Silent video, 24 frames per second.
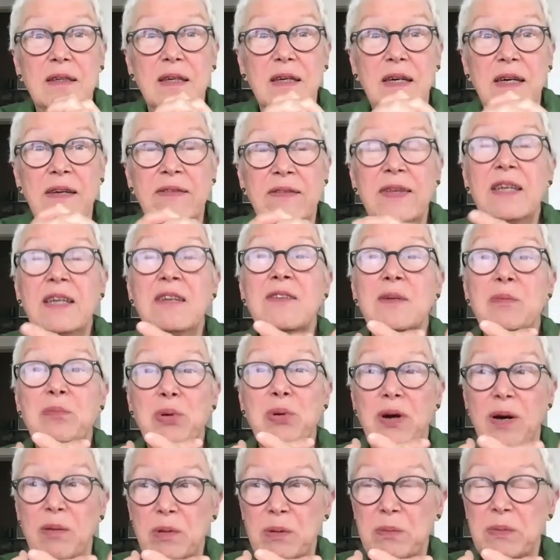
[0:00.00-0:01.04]
I think the
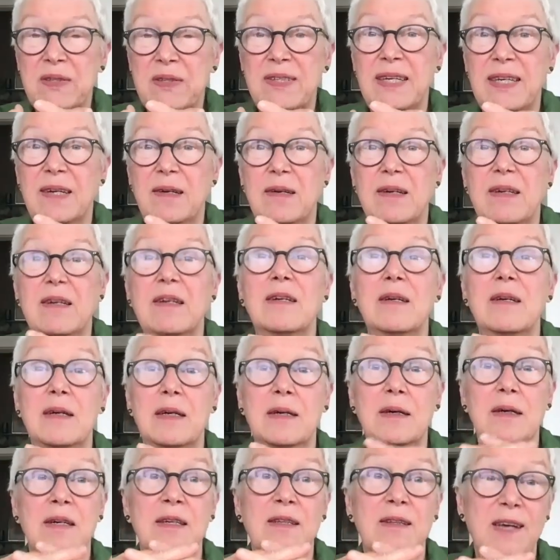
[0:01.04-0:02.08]
problem is that
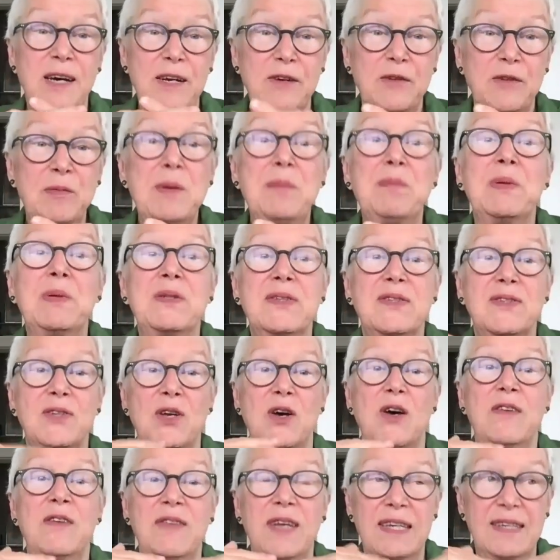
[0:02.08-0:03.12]
a lot of people
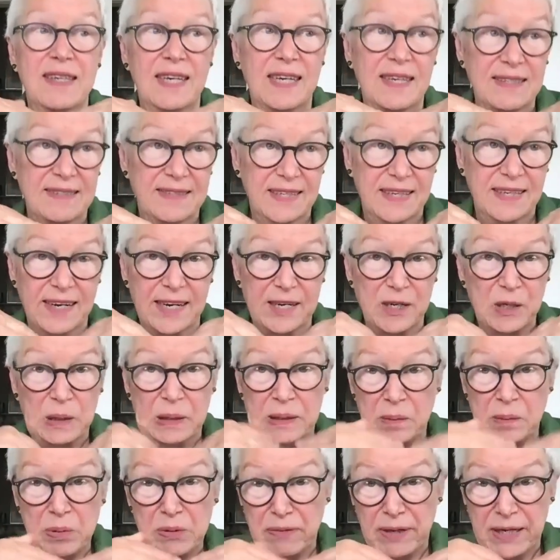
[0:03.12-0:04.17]
saw that as a kind of
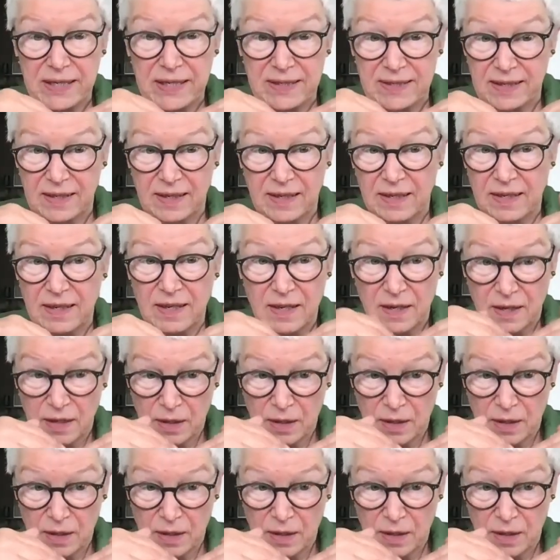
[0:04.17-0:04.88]
liberating